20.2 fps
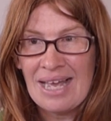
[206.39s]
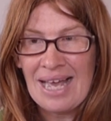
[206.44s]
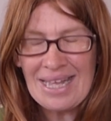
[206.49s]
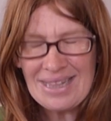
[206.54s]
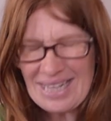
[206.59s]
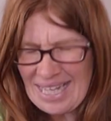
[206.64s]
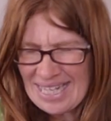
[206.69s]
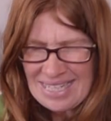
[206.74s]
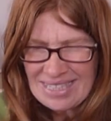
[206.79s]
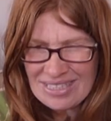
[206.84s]

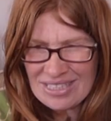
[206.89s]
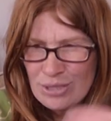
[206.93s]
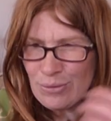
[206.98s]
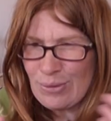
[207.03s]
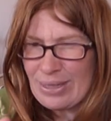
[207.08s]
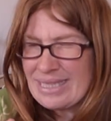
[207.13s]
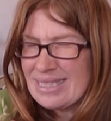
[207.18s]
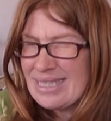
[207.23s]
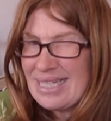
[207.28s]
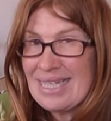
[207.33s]
and they can
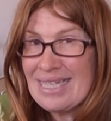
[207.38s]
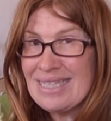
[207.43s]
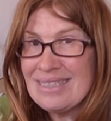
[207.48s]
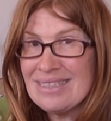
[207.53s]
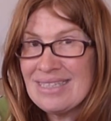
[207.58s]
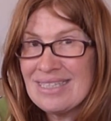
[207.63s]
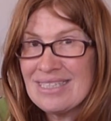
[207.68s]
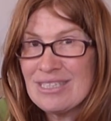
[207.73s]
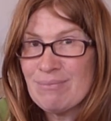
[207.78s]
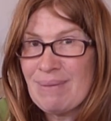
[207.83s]
squeeze
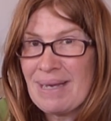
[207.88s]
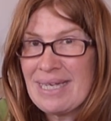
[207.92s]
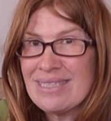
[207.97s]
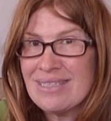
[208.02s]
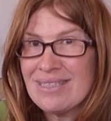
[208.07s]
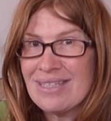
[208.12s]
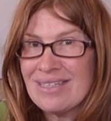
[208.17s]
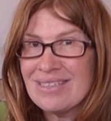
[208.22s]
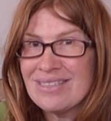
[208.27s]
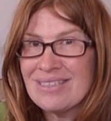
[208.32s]
into
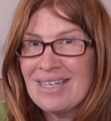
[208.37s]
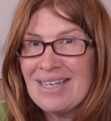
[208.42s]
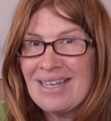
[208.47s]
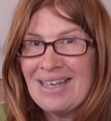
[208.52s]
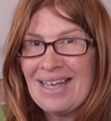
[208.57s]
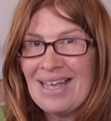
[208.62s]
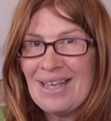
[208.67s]
spaces.